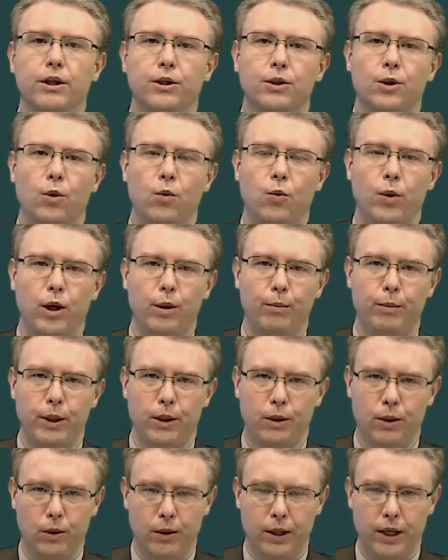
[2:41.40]
so we'll be
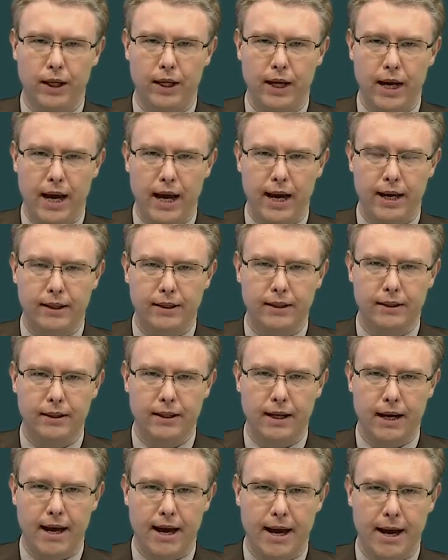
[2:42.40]
looking at
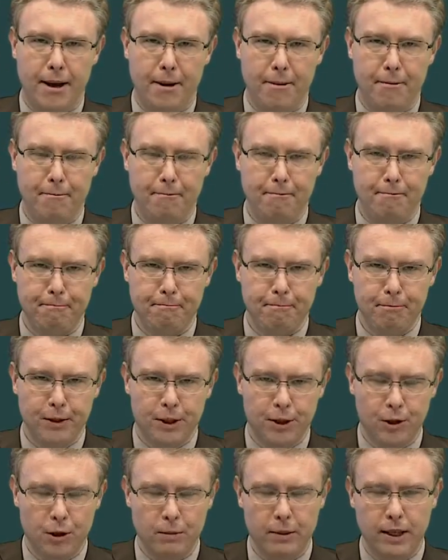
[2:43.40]
um,
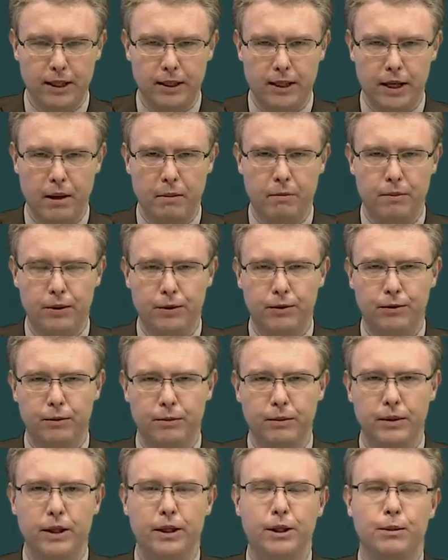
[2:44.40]
some examples
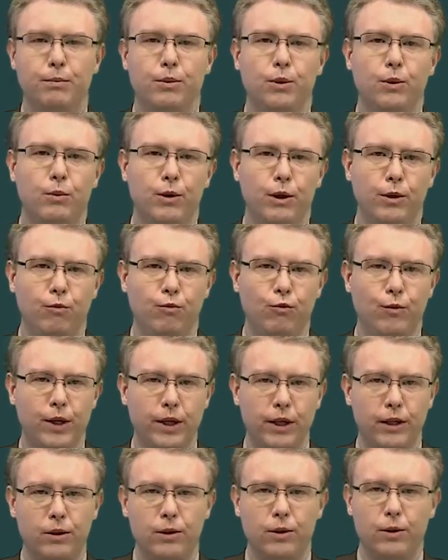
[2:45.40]
from this, but we
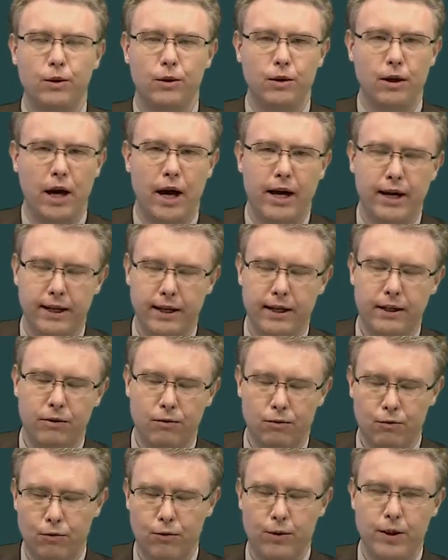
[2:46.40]
really do. I need
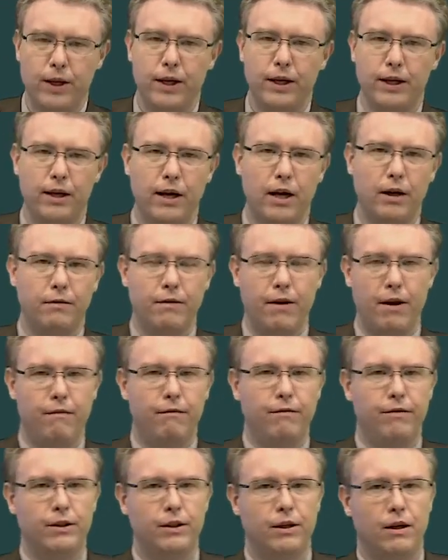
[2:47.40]
to really kind of
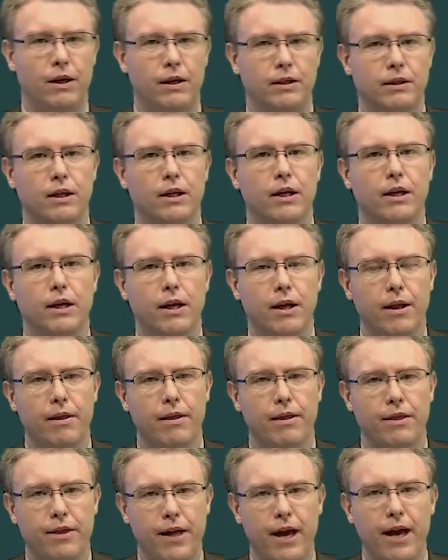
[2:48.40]
emphasize
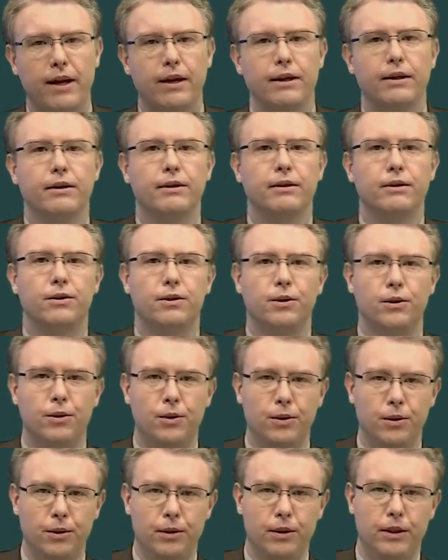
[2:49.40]
that to
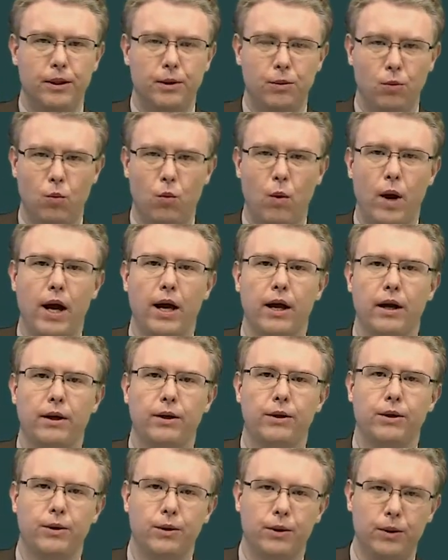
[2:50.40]
do this
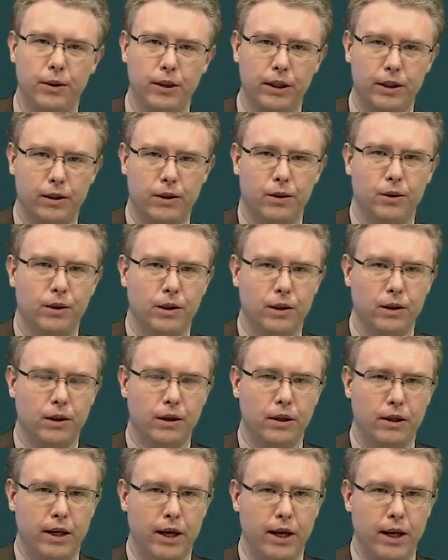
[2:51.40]
well, you do need to do this
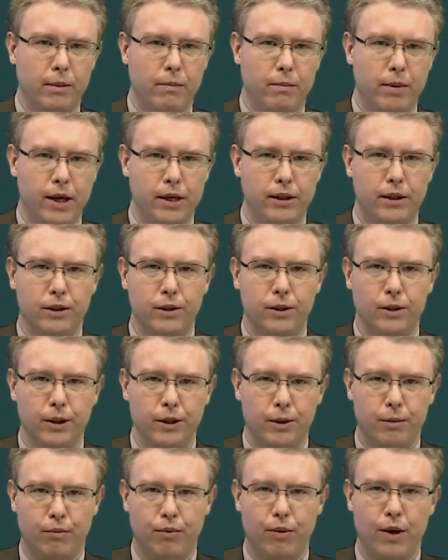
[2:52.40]
on a daily basis. You
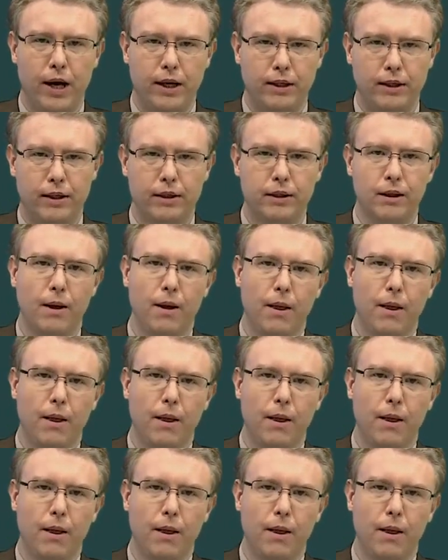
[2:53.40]
need to practice.